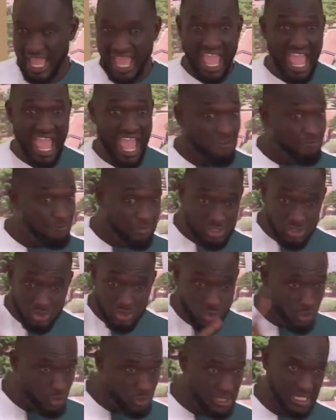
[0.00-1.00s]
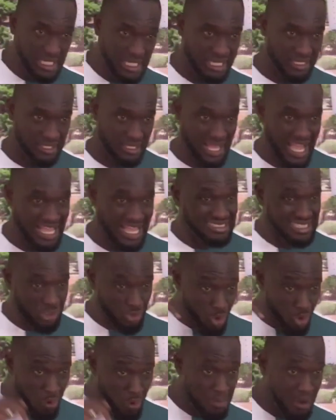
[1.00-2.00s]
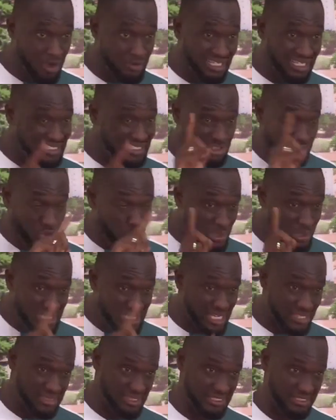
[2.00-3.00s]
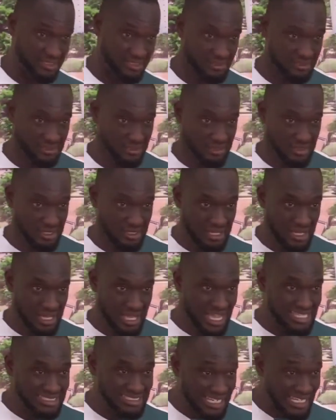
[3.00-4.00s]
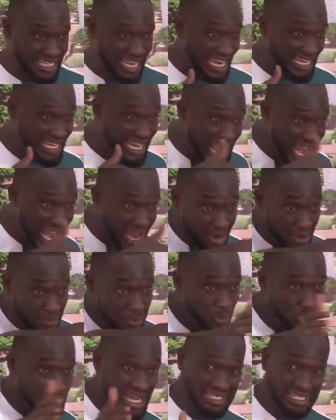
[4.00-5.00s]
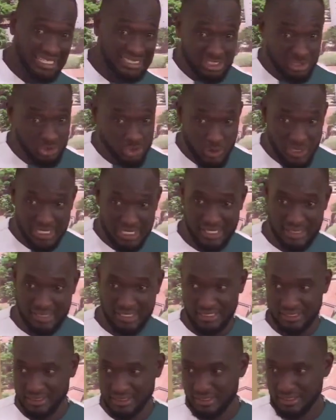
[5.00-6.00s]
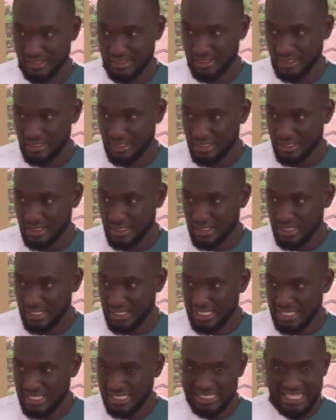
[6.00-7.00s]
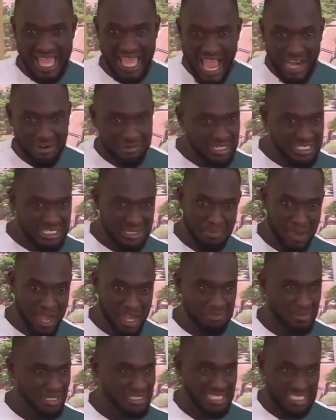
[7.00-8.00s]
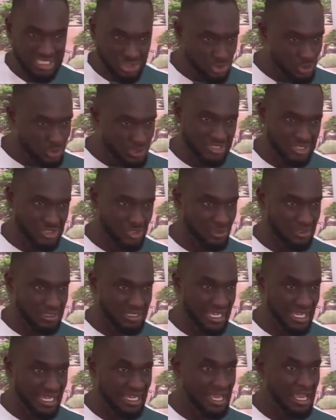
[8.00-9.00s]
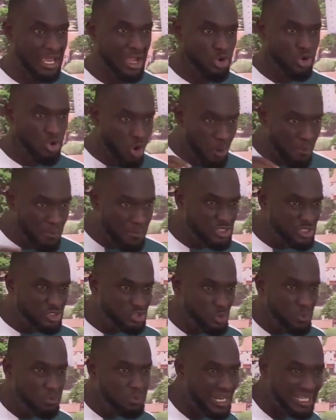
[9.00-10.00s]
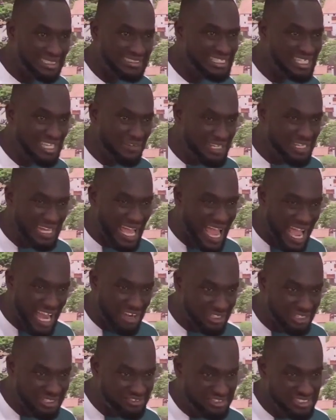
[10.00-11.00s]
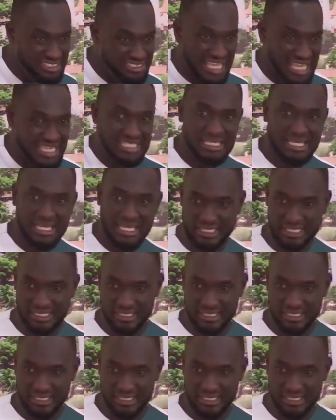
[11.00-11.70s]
Every school here has a compound that is doing nothing, has an arable land that is doing nothing. The agri department, the students on there, commit to planting even 100 trees a year.